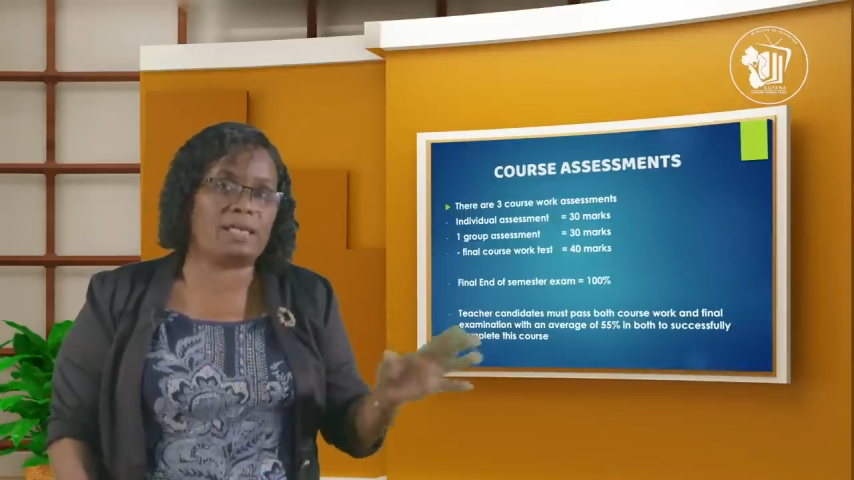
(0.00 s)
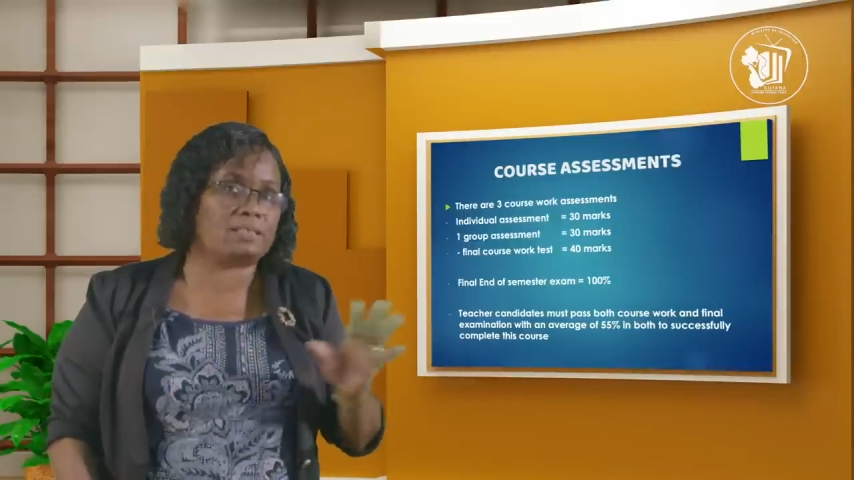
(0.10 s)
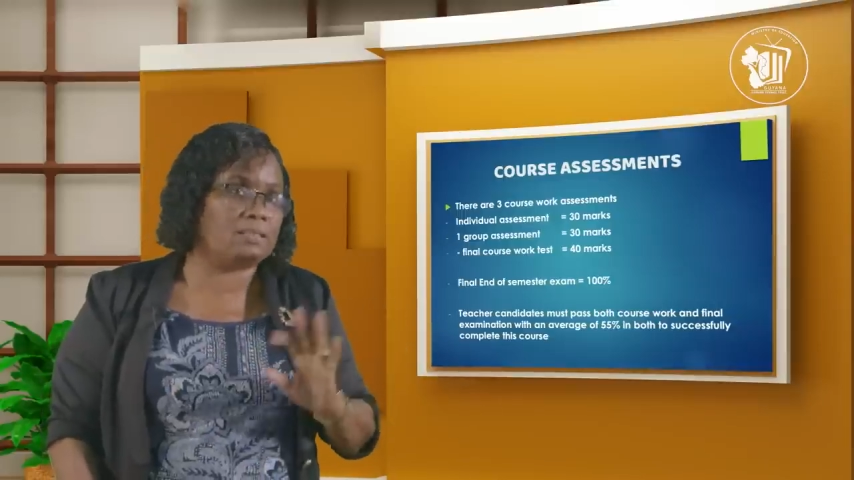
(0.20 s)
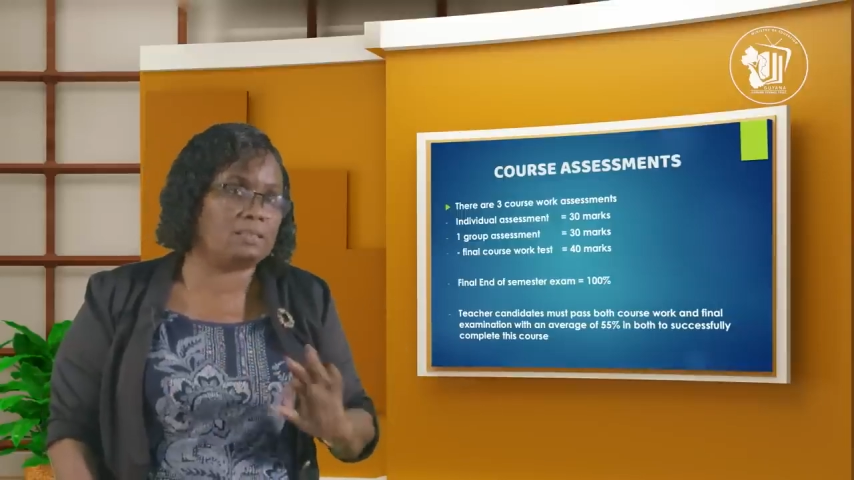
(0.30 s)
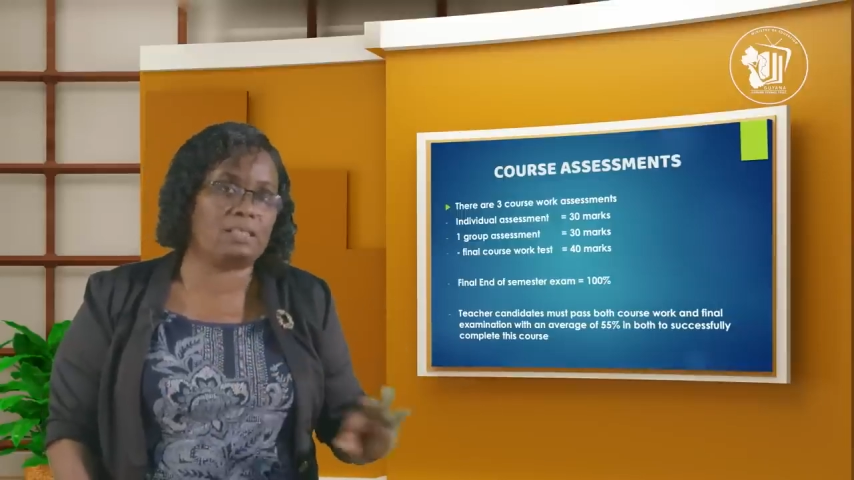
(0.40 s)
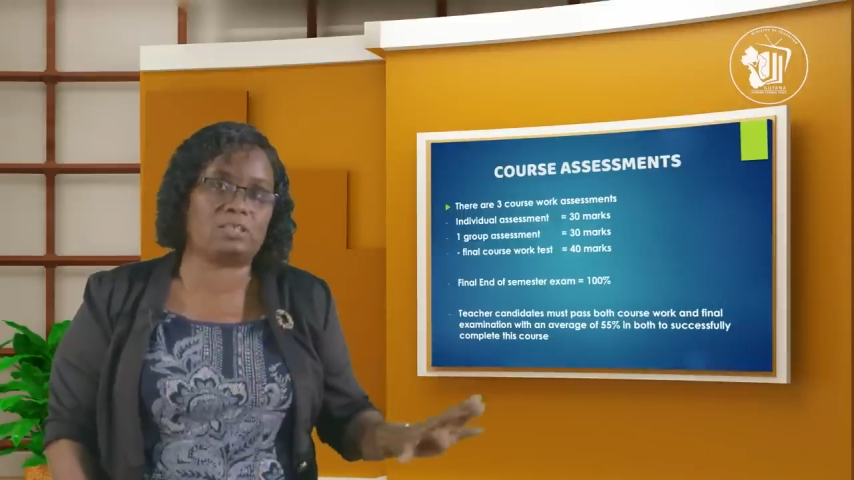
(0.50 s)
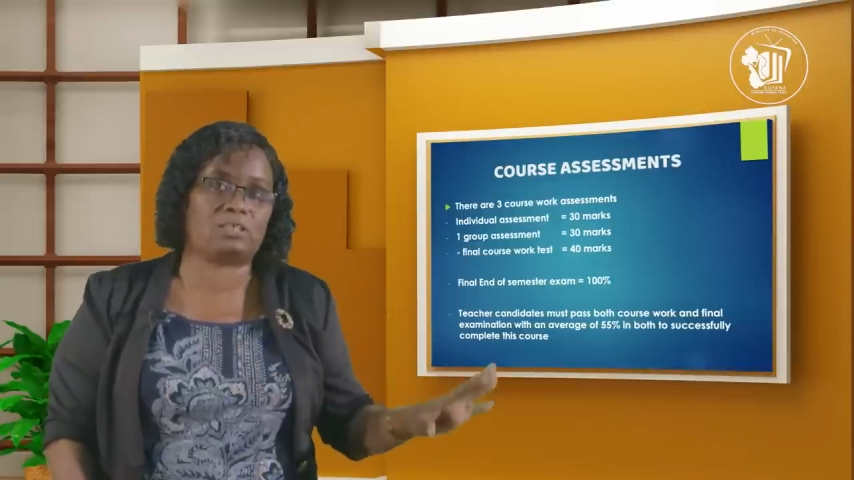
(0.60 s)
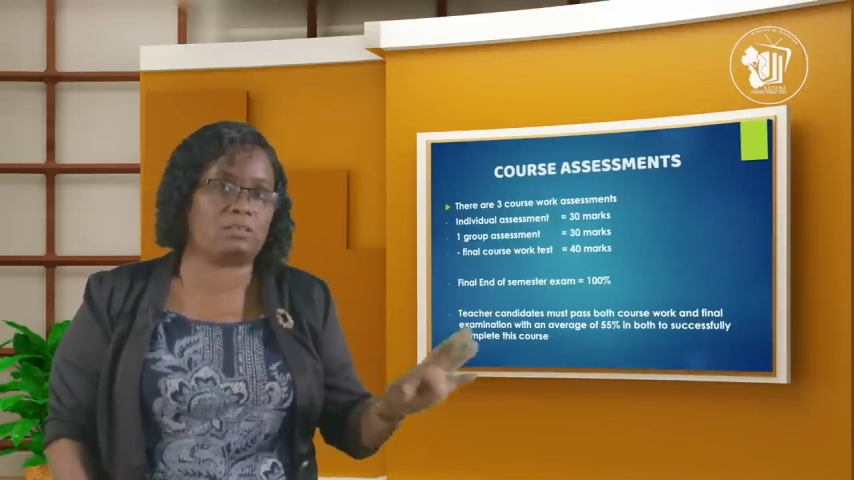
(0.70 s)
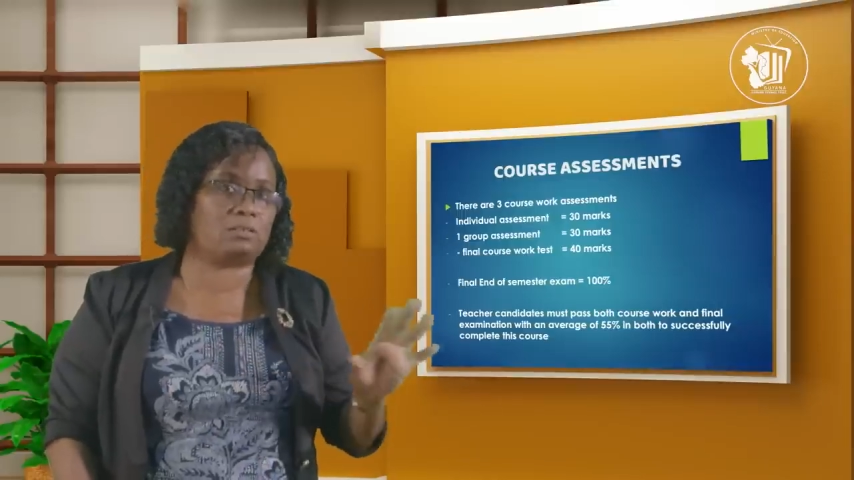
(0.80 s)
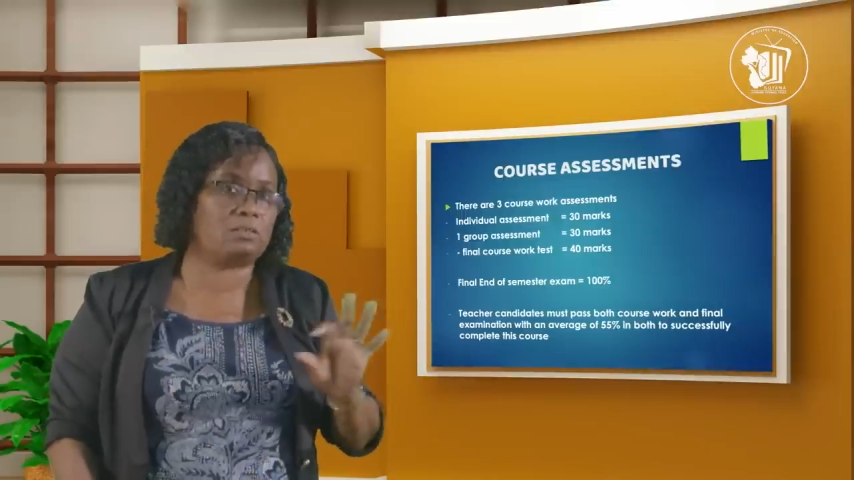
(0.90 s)

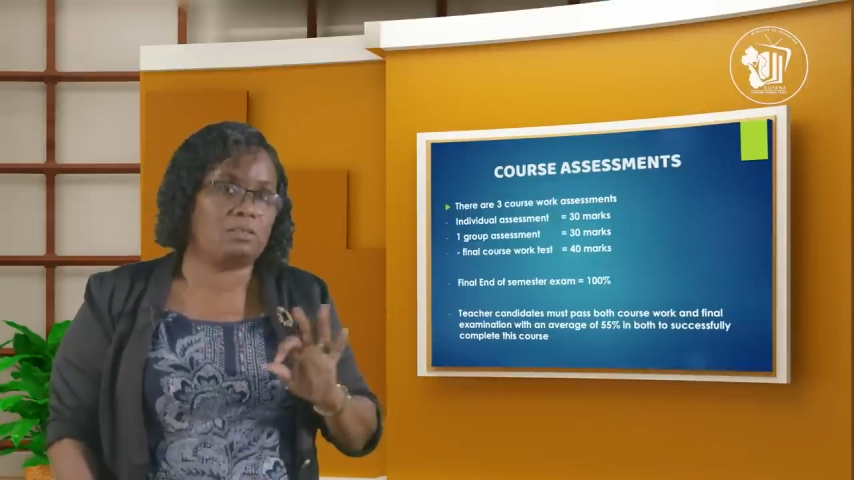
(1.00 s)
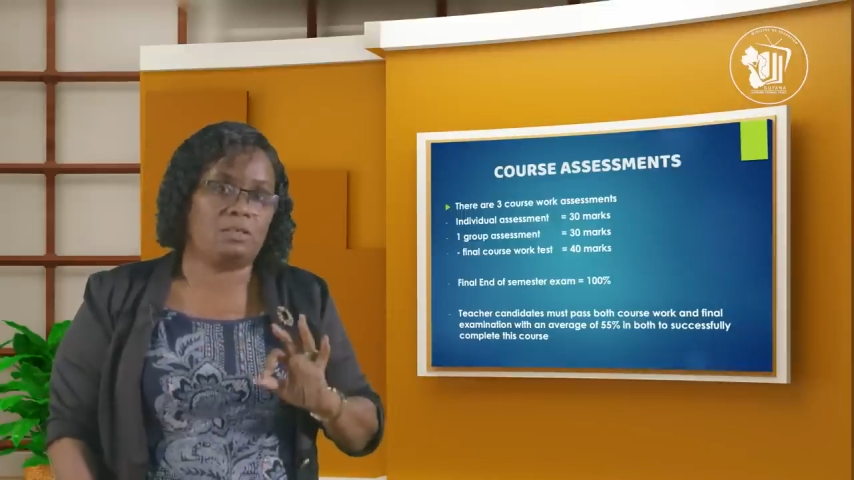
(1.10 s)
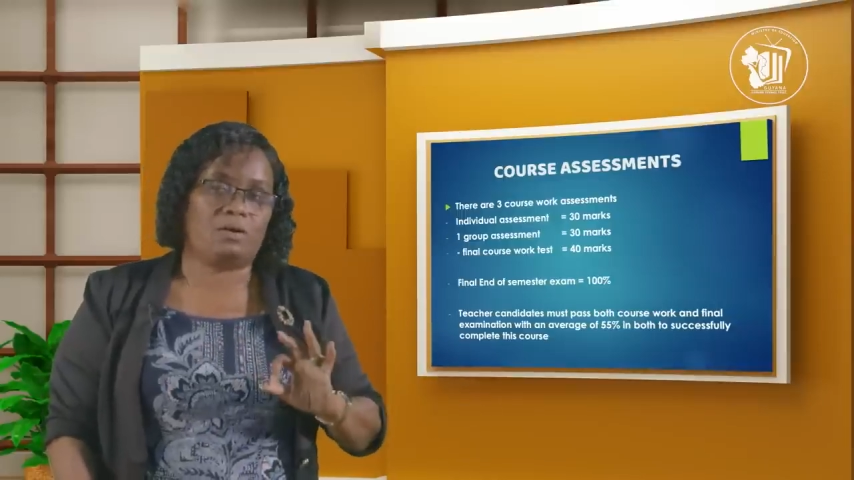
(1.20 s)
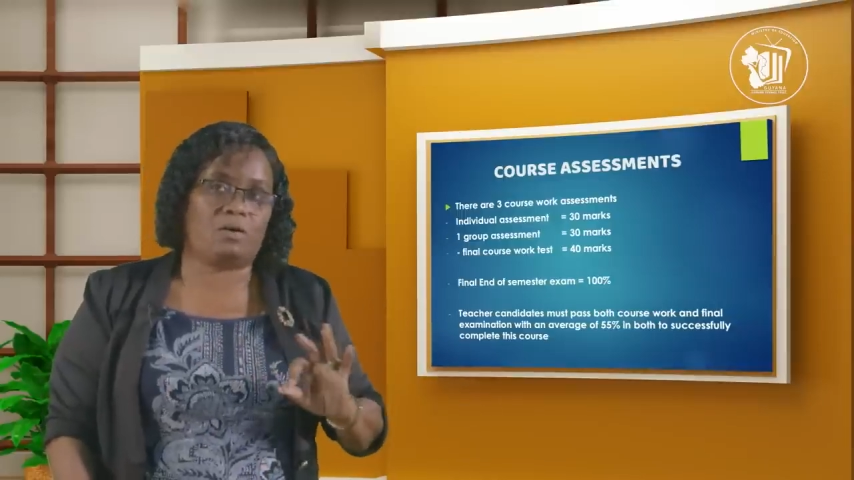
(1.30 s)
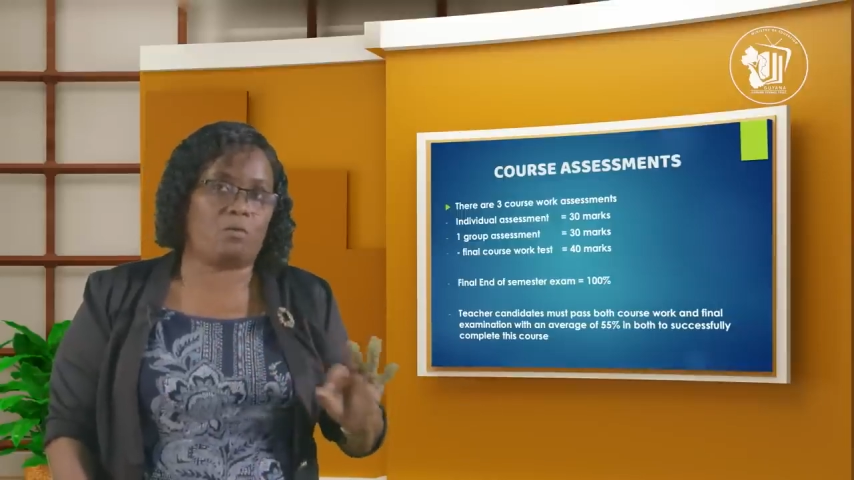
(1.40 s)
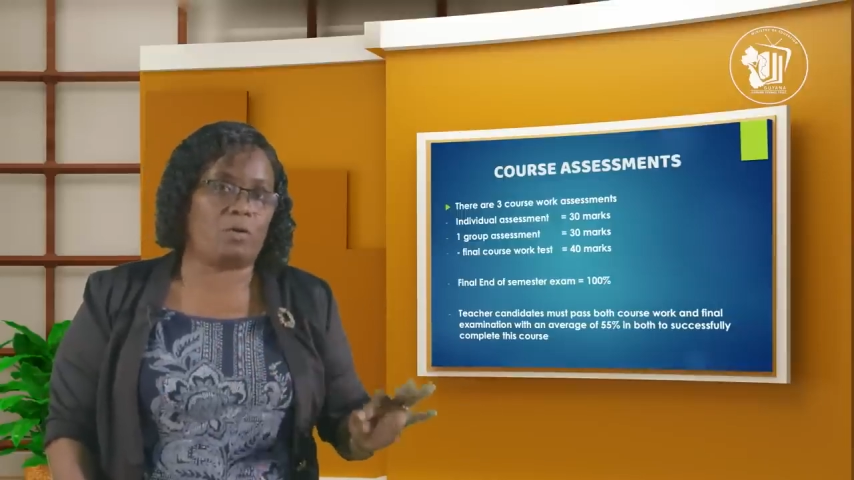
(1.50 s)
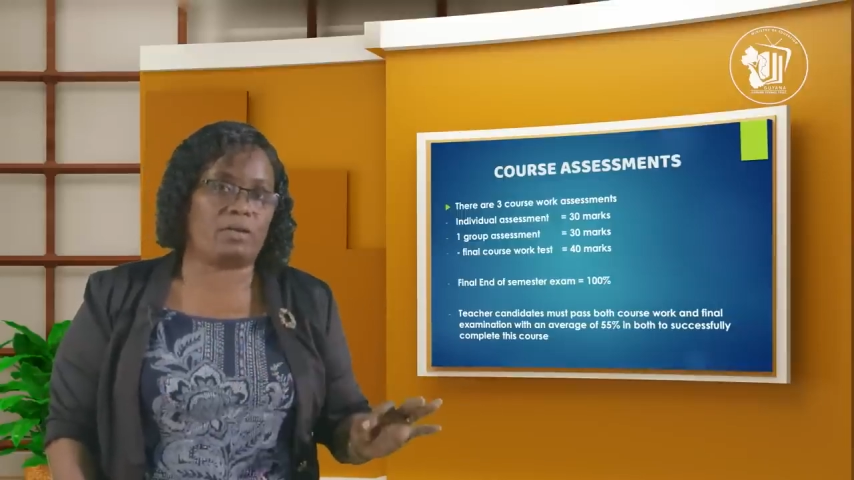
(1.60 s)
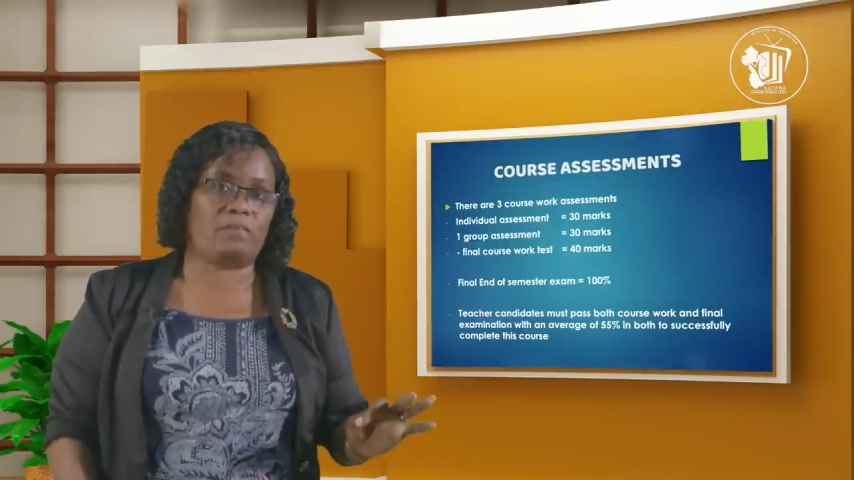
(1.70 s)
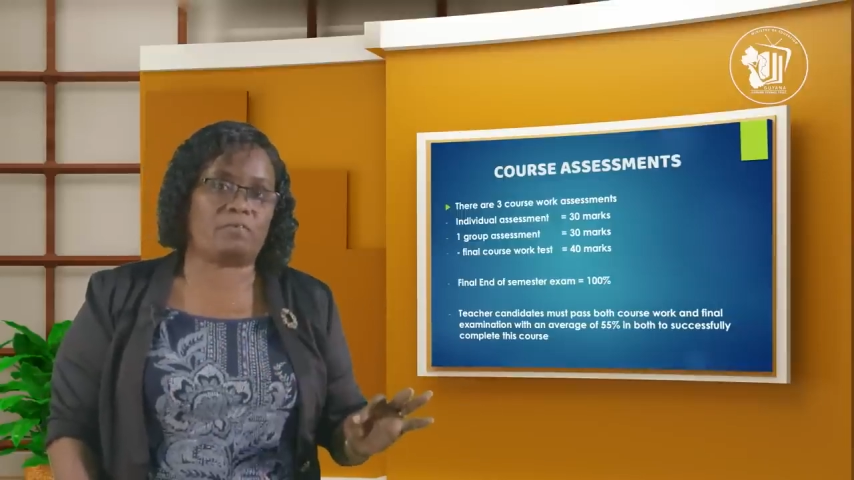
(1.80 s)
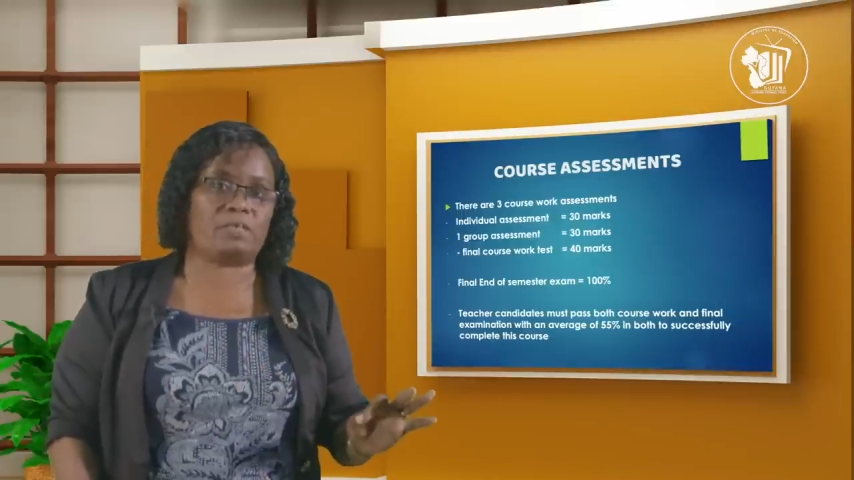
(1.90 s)
hesitation or
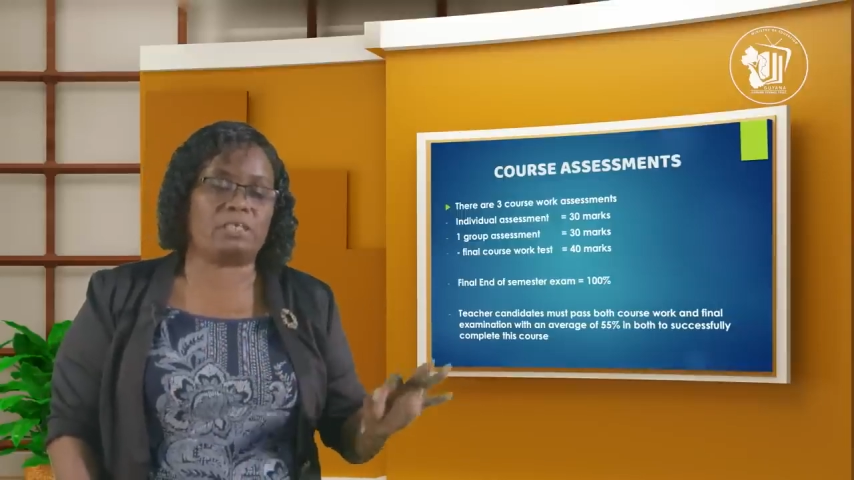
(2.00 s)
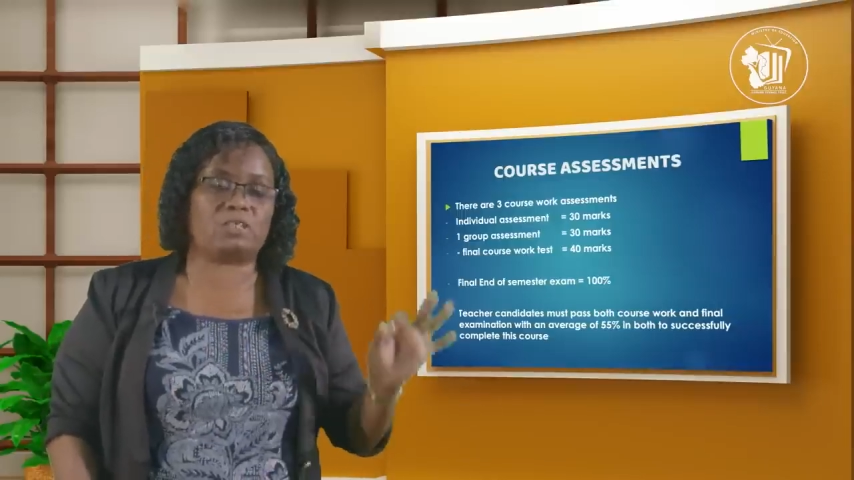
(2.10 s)
whatever.